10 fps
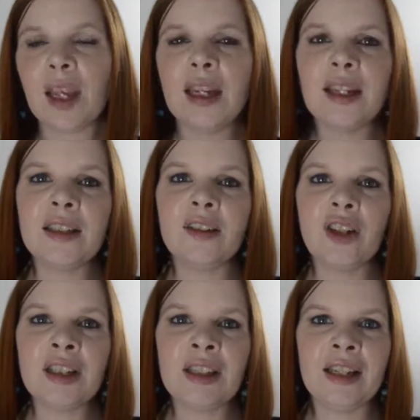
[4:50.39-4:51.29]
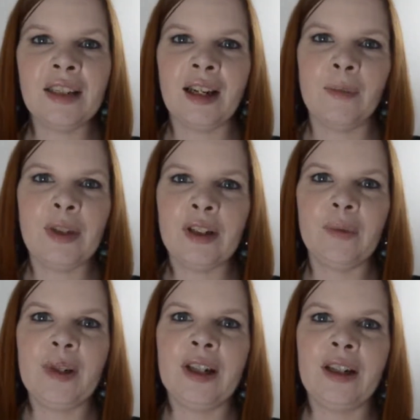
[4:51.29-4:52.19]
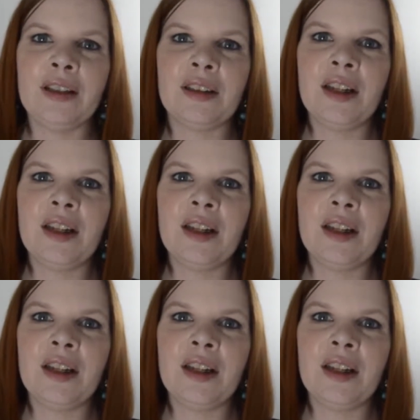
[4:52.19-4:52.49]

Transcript: And I suggest that time period because